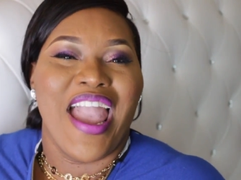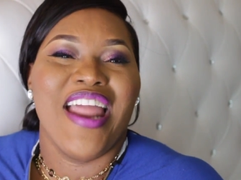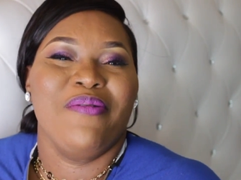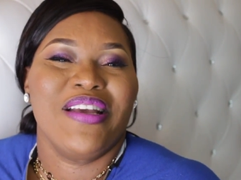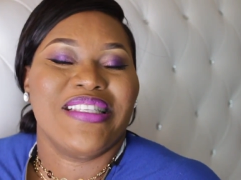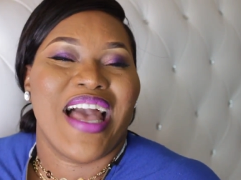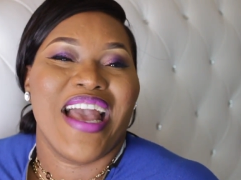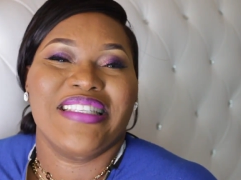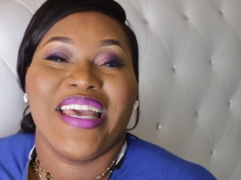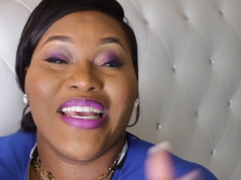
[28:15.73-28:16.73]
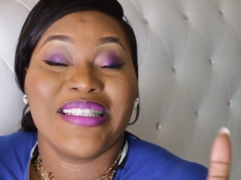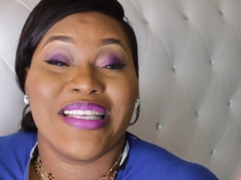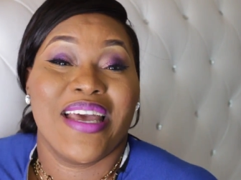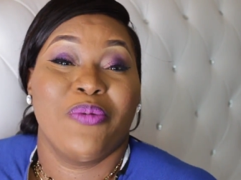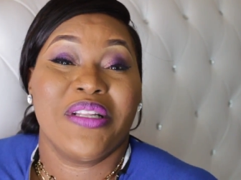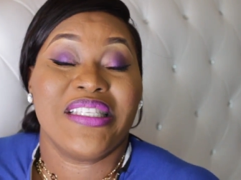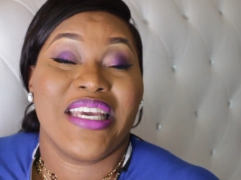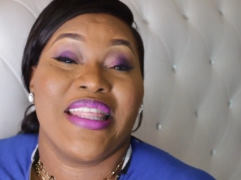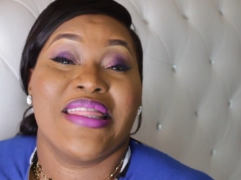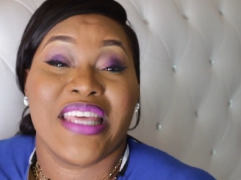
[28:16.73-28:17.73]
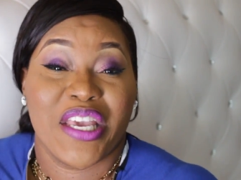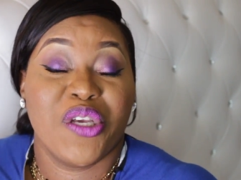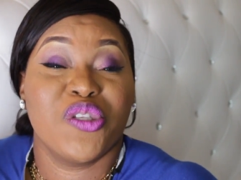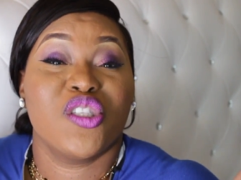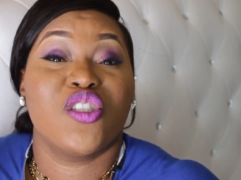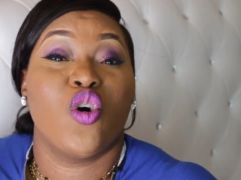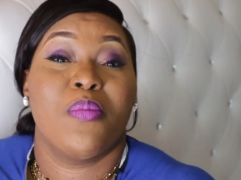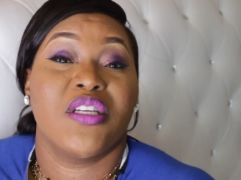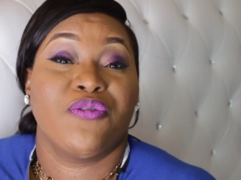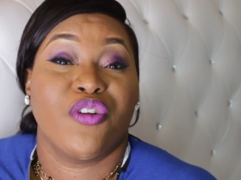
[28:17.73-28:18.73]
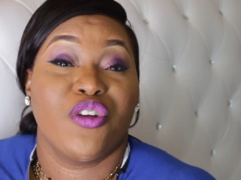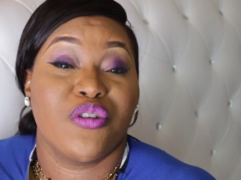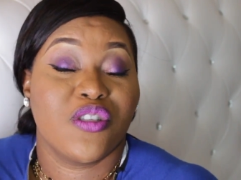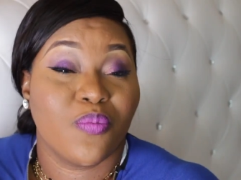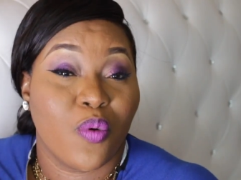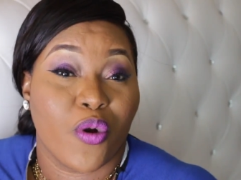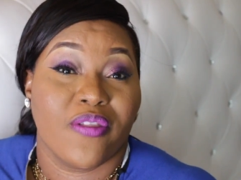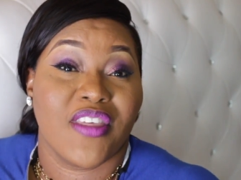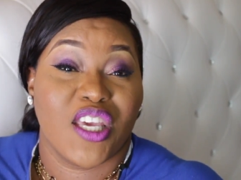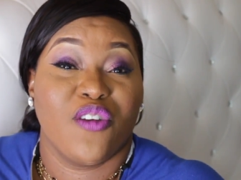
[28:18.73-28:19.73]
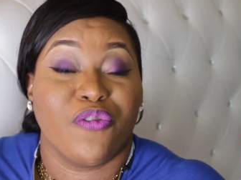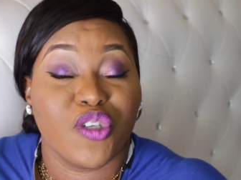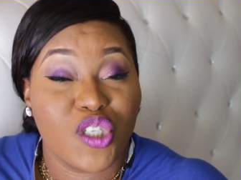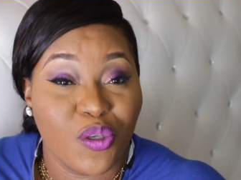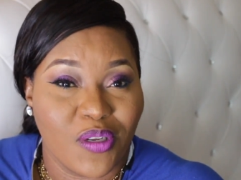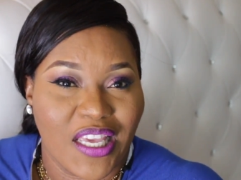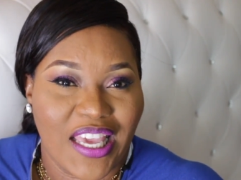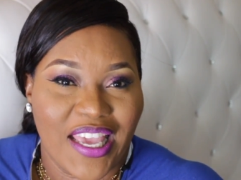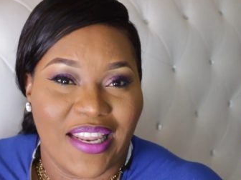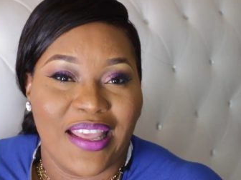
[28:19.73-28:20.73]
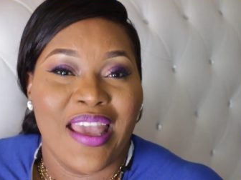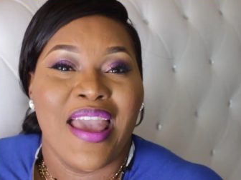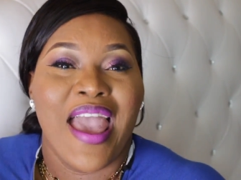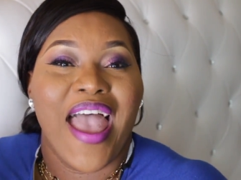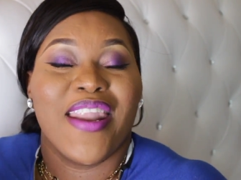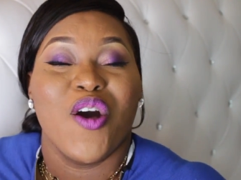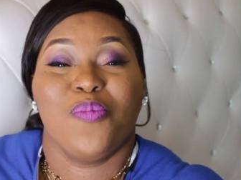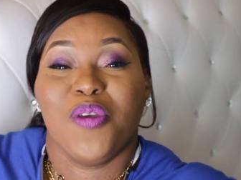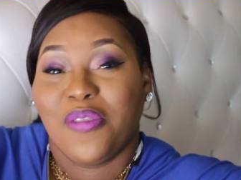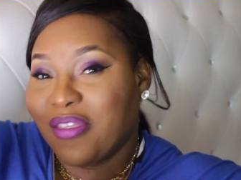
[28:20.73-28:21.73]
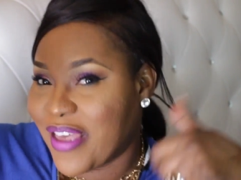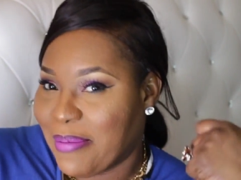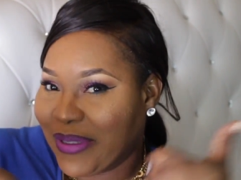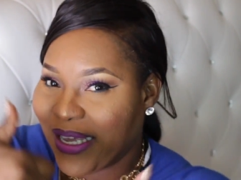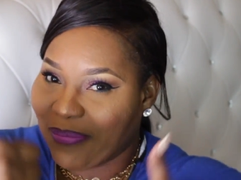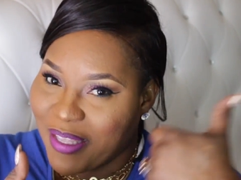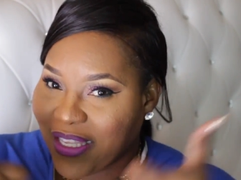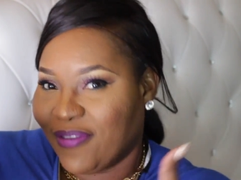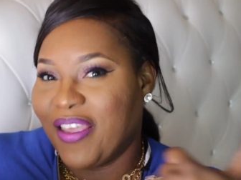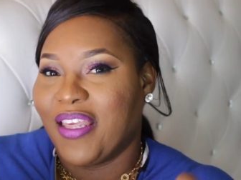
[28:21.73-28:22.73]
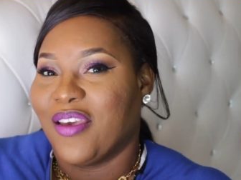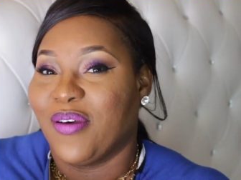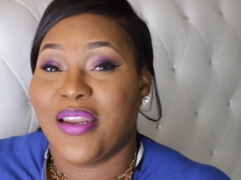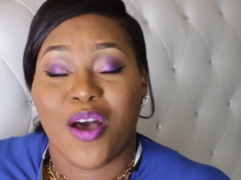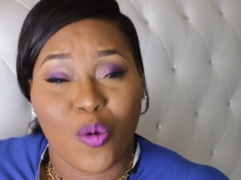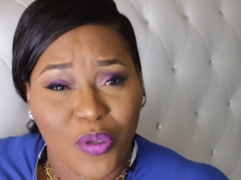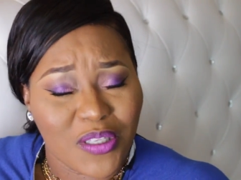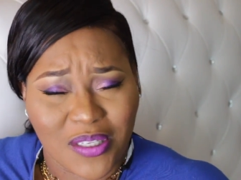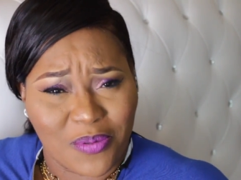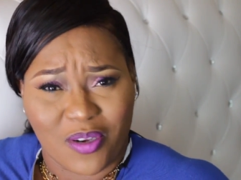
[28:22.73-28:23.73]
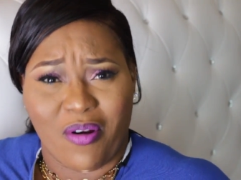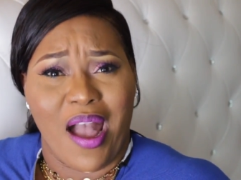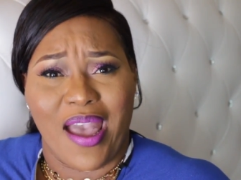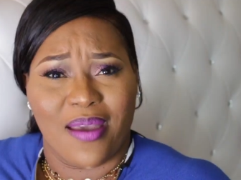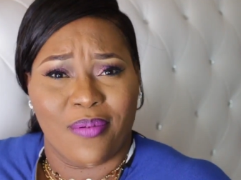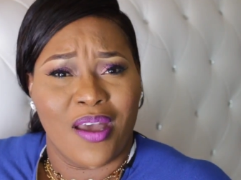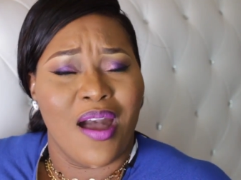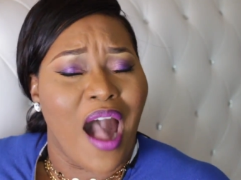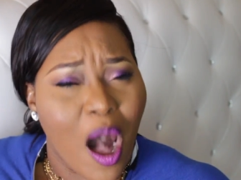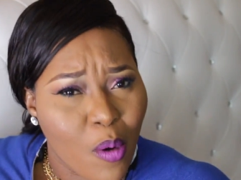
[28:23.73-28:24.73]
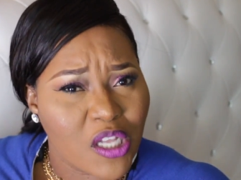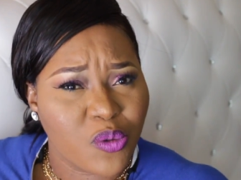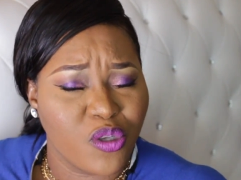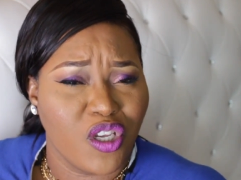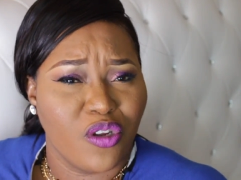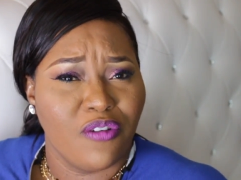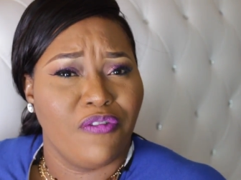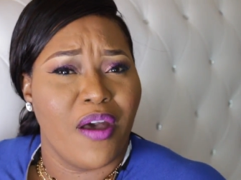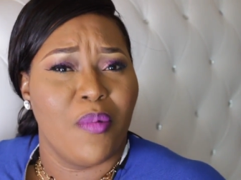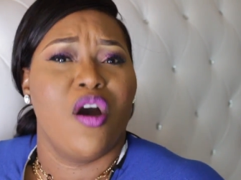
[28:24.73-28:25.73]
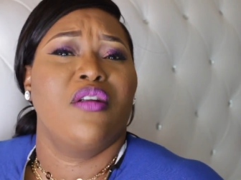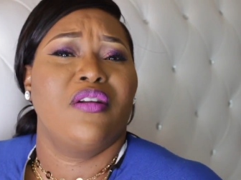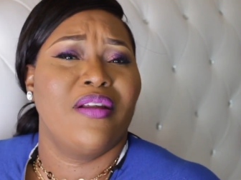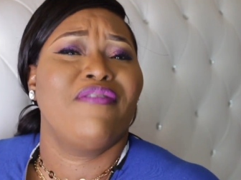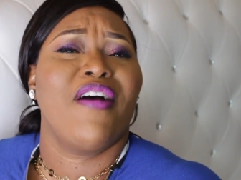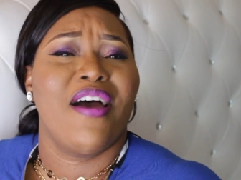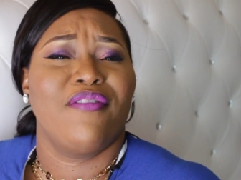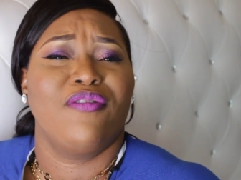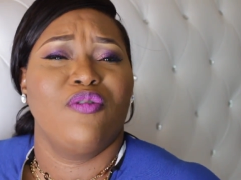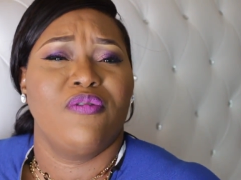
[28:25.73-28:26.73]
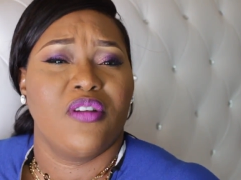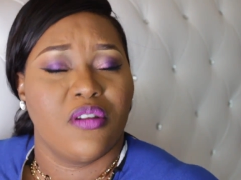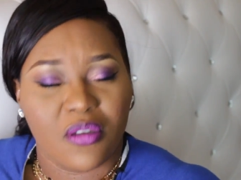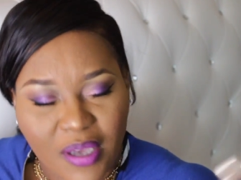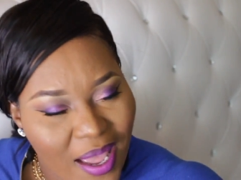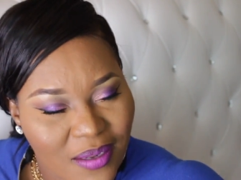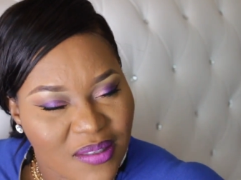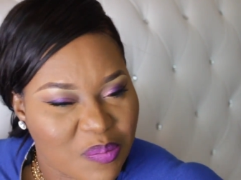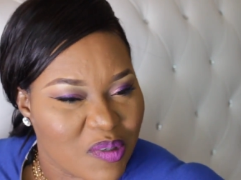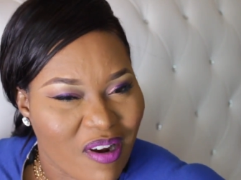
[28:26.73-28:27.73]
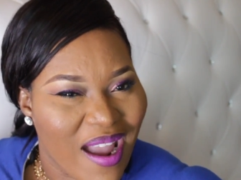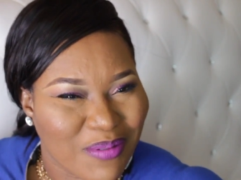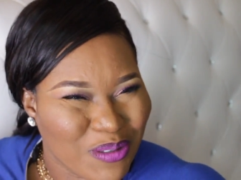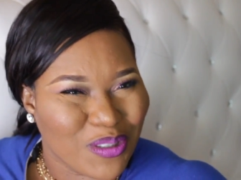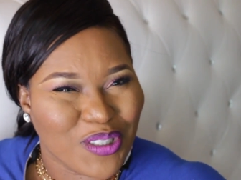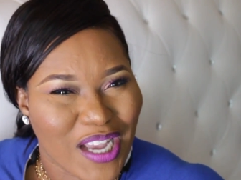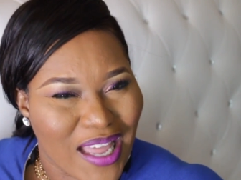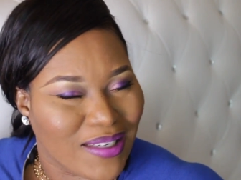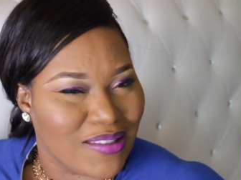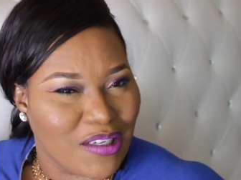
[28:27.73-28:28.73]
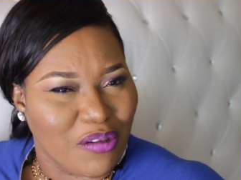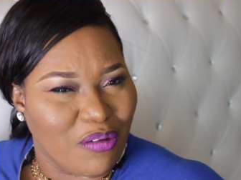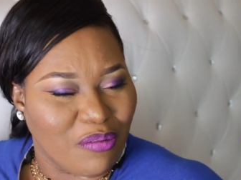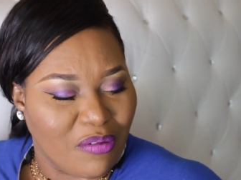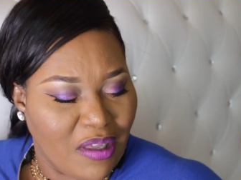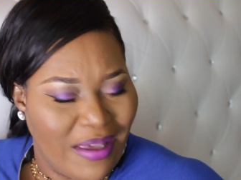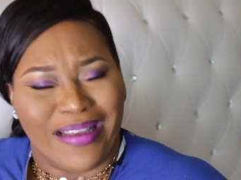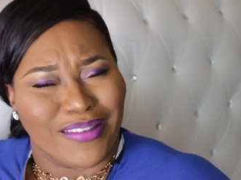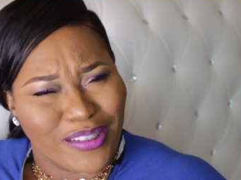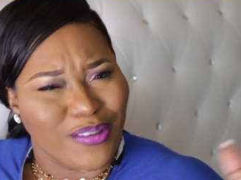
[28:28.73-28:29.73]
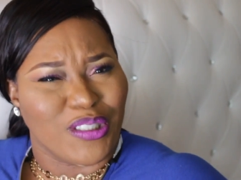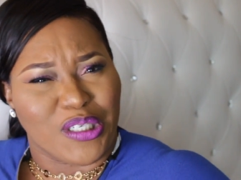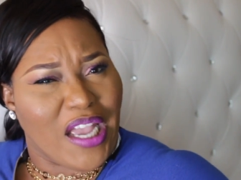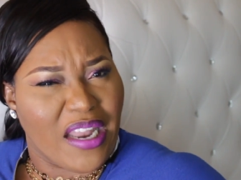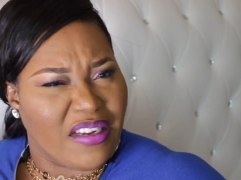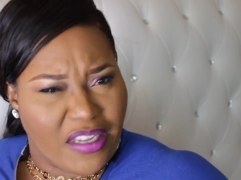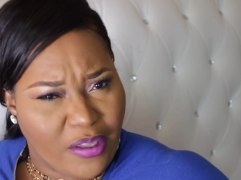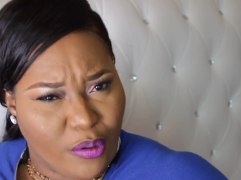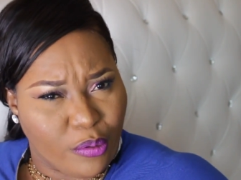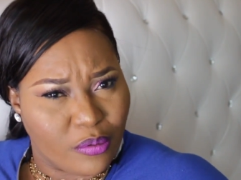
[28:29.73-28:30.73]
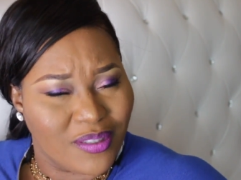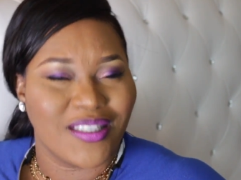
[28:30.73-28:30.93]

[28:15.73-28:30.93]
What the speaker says: Anyways guys, like I said, once again, thank you so much for your support. Thank you for tuning in, and hope you thumbs up this video, and hope you subscribe. How else will you know if I'm on and if I have a new video? You gotta subscribe. Do what you gotta do. Do what you gotta do.